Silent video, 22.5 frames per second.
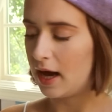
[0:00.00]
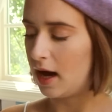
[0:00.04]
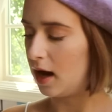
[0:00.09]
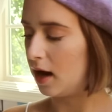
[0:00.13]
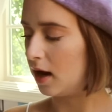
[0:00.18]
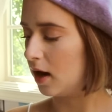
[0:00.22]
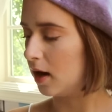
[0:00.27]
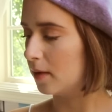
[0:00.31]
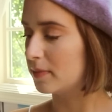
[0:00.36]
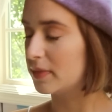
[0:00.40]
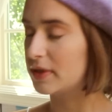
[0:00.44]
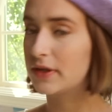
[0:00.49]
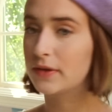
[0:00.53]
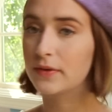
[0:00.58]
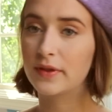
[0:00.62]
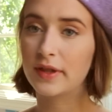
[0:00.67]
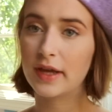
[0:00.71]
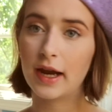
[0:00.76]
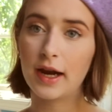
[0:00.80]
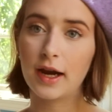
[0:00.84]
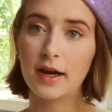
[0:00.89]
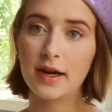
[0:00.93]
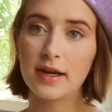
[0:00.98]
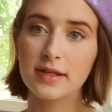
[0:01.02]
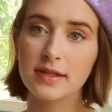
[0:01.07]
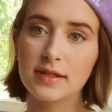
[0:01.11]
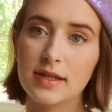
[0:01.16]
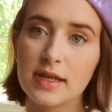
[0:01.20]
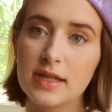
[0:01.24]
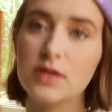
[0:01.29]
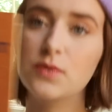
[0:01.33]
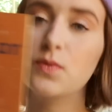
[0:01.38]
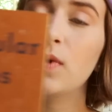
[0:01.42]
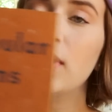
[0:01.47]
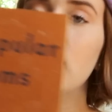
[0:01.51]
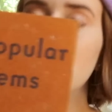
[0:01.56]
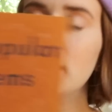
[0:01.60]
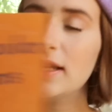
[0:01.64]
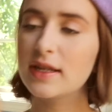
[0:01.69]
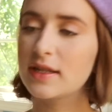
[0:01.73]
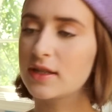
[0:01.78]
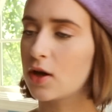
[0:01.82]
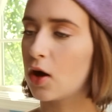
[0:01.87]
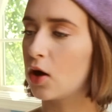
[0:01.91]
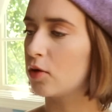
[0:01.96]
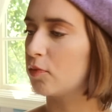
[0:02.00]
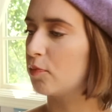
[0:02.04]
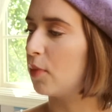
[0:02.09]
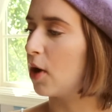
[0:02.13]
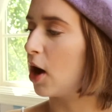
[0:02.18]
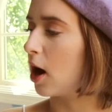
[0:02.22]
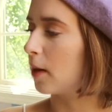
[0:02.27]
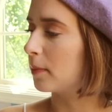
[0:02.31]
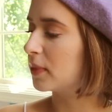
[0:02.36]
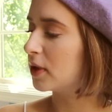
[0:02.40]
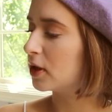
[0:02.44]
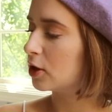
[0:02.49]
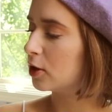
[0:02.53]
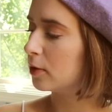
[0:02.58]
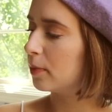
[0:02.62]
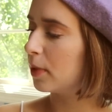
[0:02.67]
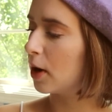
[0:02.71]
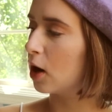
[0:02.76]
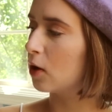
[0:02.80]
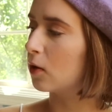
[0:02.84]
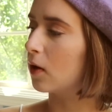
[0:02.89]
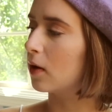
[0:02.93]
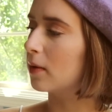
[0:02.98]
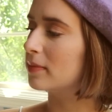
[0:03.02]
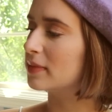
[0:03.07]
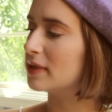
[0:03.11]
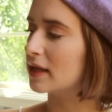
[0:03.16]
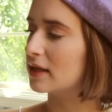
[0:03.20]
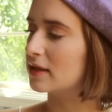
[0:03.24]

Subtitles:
So there is this one. It's called Popular Poems.